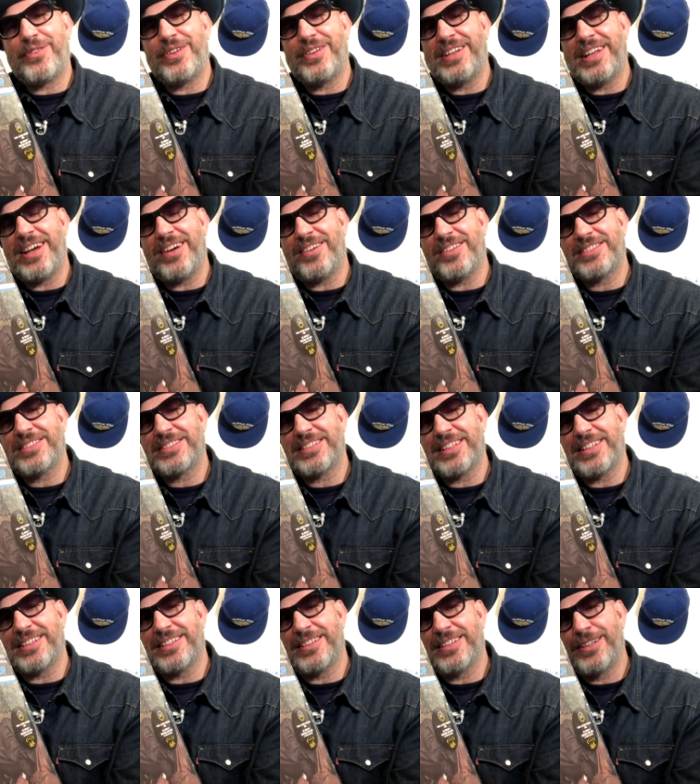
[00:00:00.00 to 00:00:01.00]

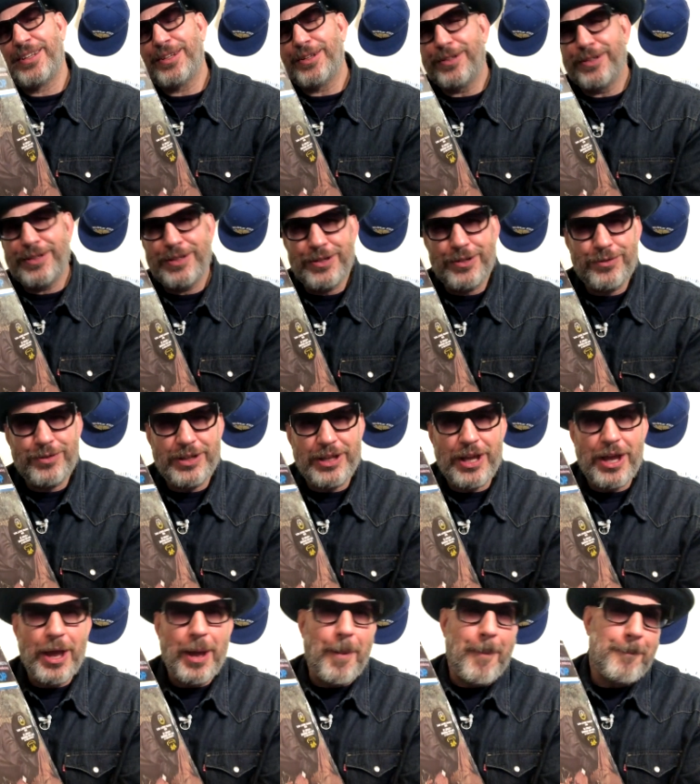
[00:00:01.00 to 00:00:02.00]
Nelson, Louis
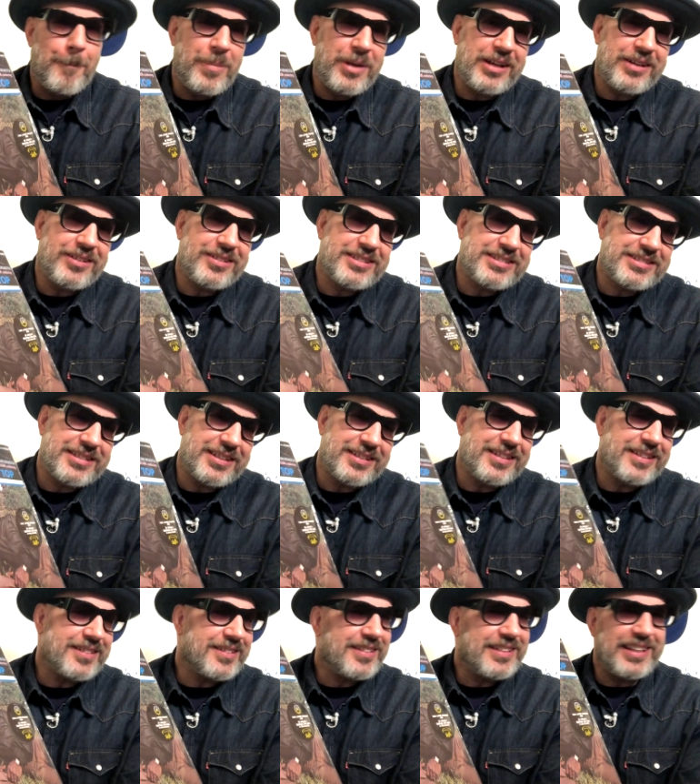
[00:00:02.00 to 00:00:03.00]
Bellson,
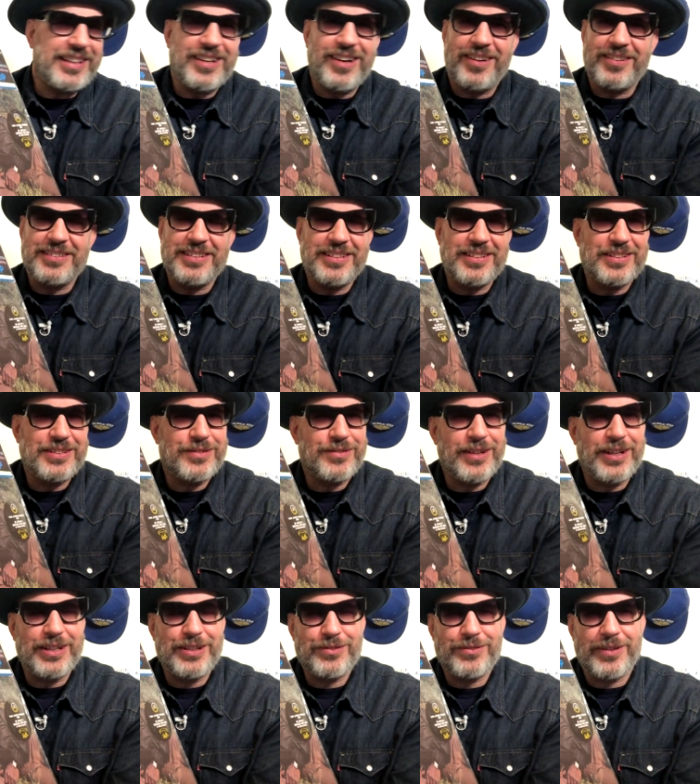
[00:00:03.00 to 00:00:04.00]
they all did a
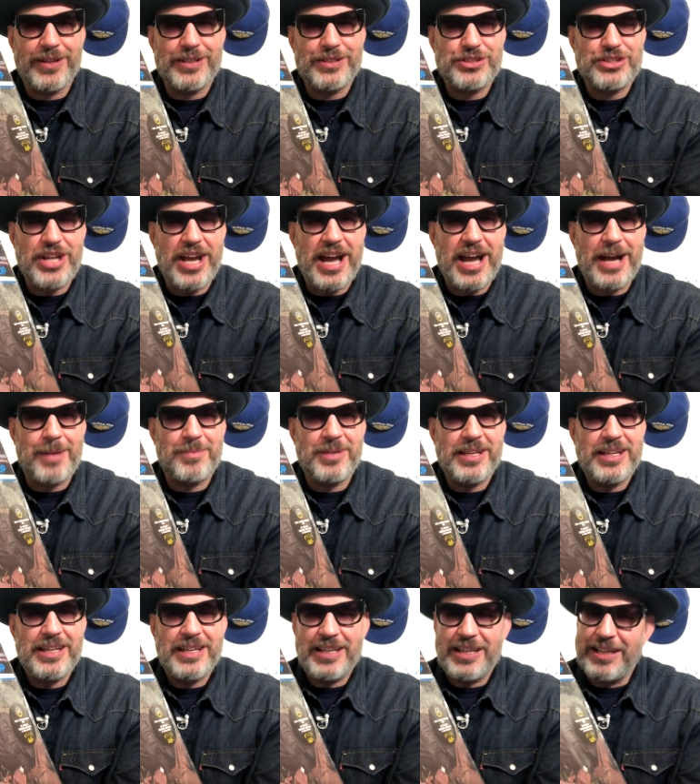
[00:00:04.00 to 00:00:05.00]
great, great job.
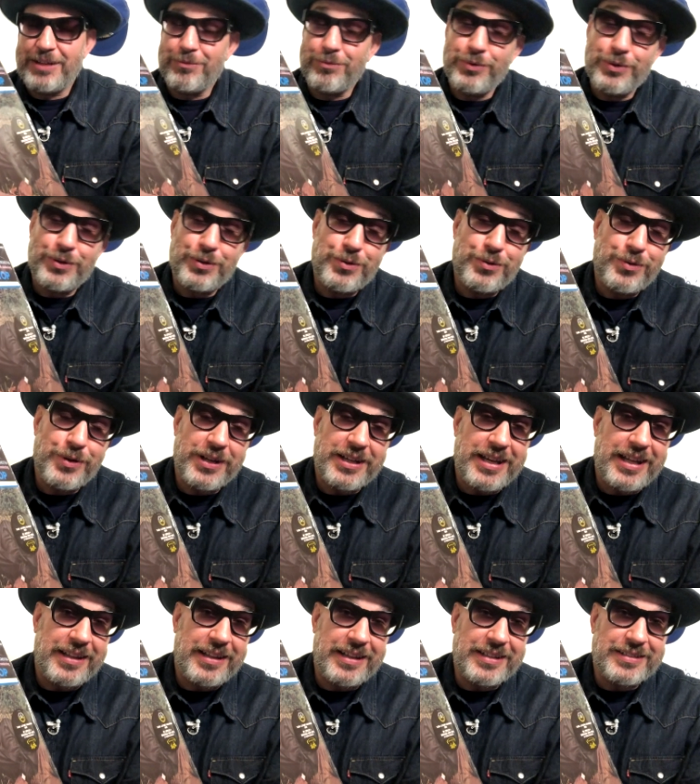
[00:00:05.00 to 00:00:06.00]
And real quick, I
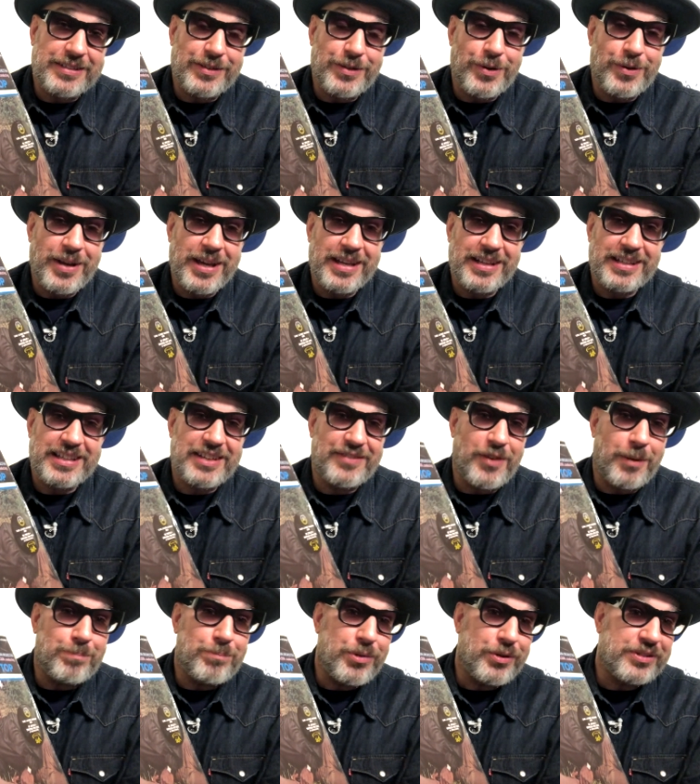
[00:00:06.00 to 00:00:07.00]
like to go ahead and give a
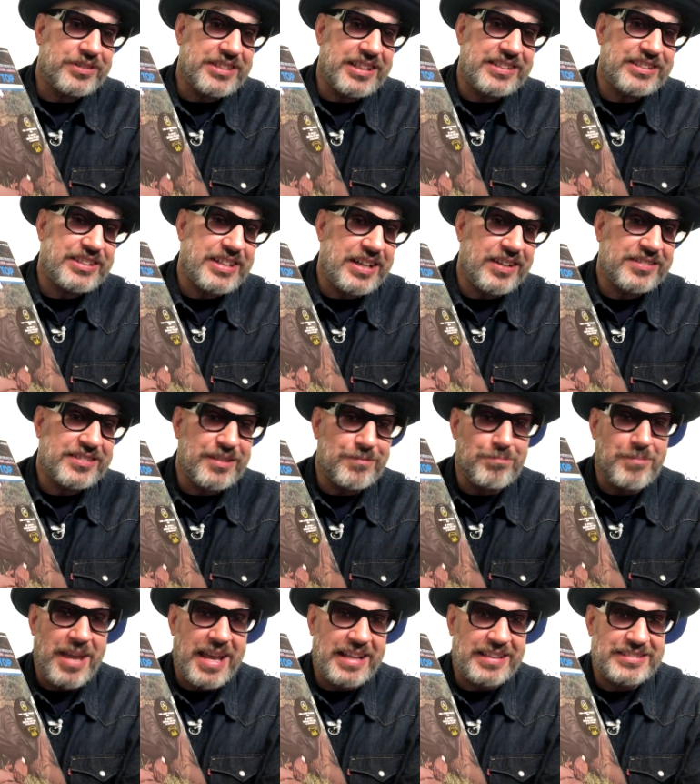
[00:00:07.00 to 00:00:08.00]
birthday shout to
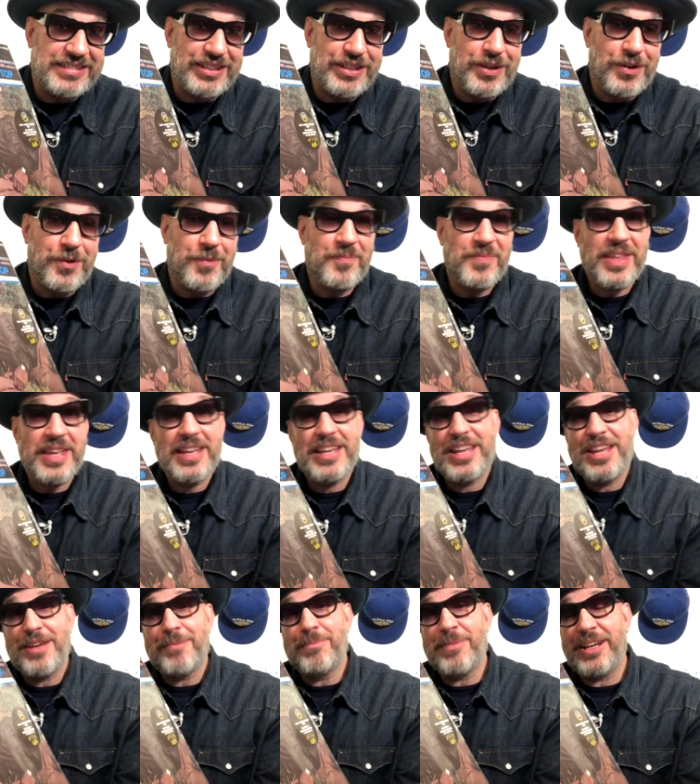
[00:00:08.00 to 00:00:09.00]
Maceo.
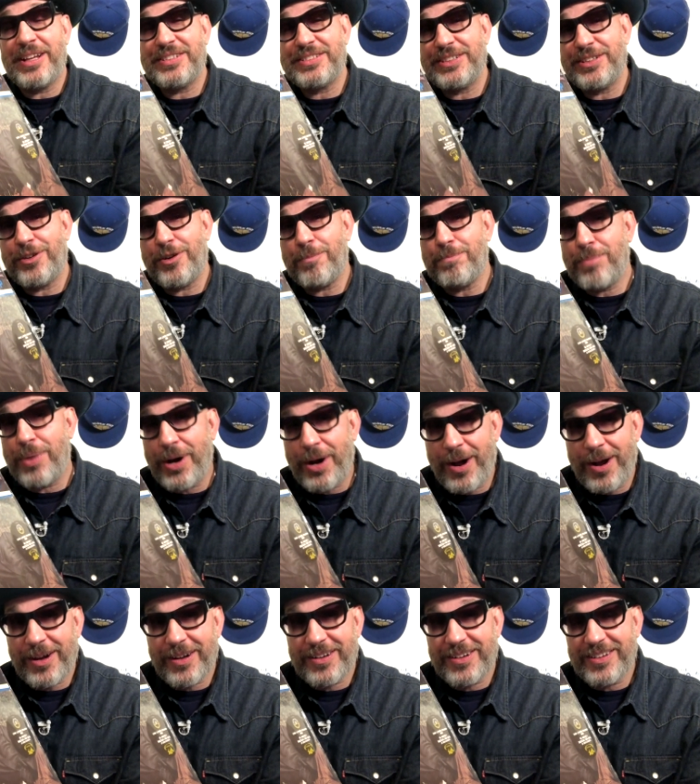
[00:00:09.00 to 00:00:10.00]
Maceo
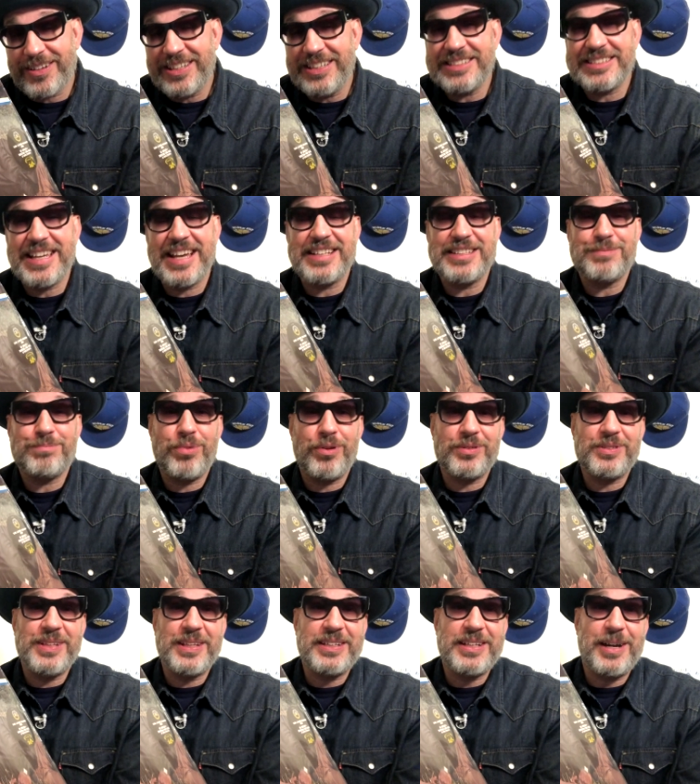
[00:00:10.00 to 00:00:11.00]
Parker, he's got his
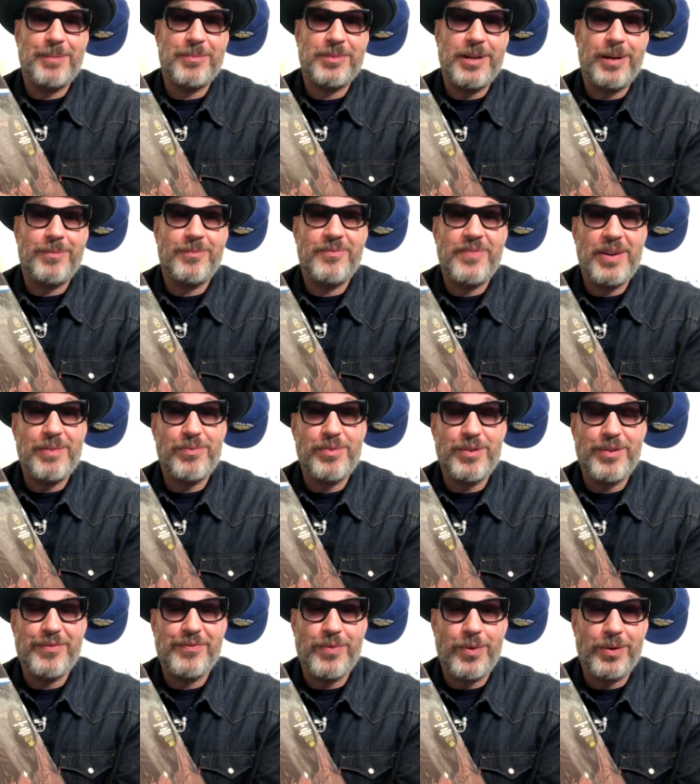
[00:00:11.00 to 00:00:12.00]
birthday coming up
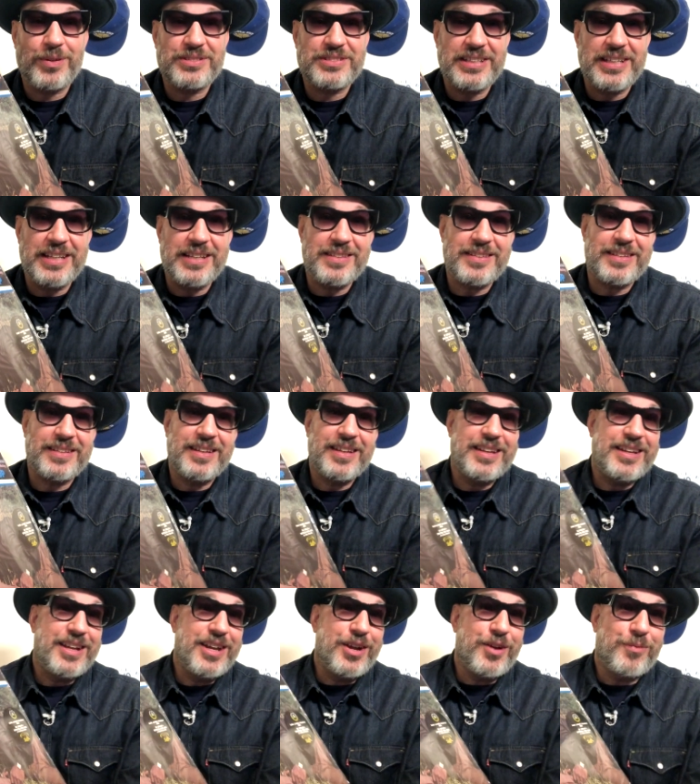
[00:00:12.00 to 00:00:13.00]
February 14th.
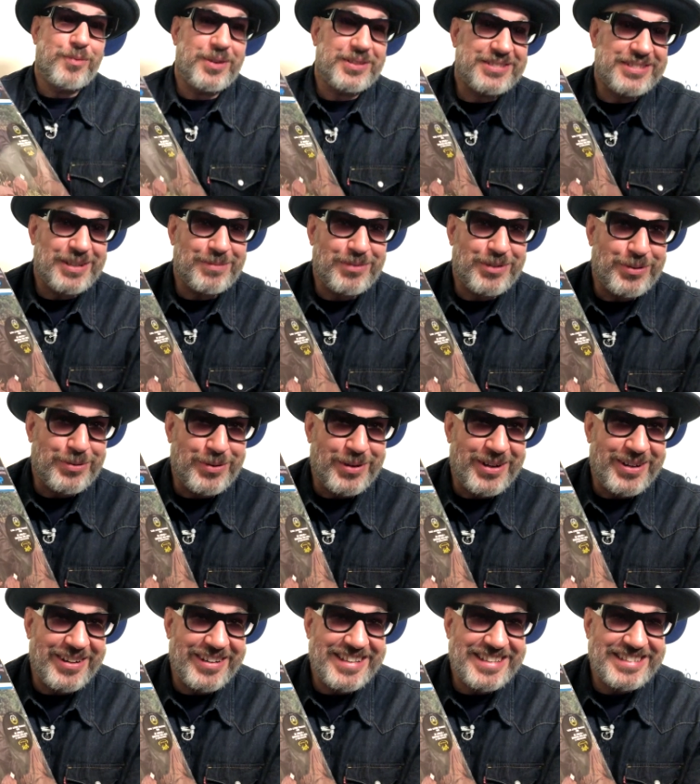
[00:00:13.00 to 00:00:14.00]
What's up,
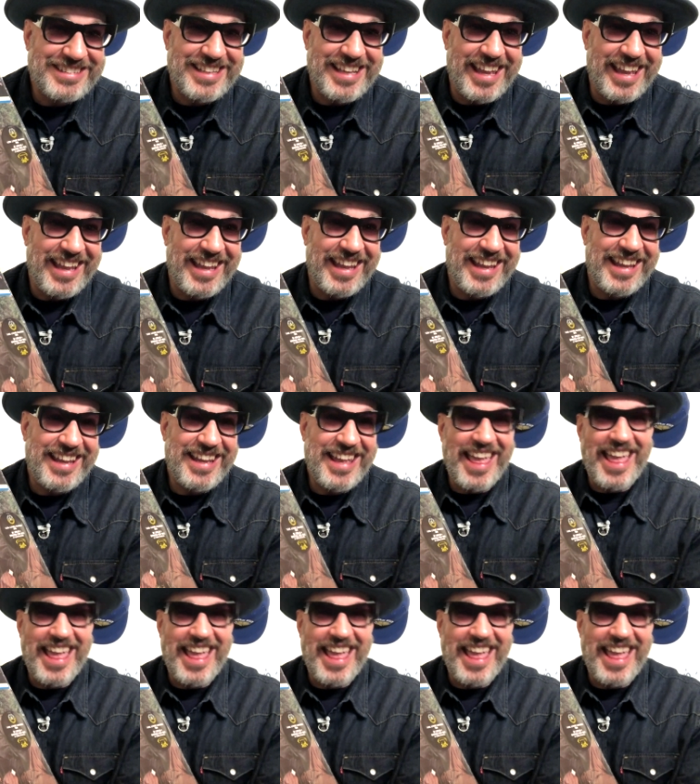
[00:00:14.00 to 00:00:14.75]
Aquarius? Hey.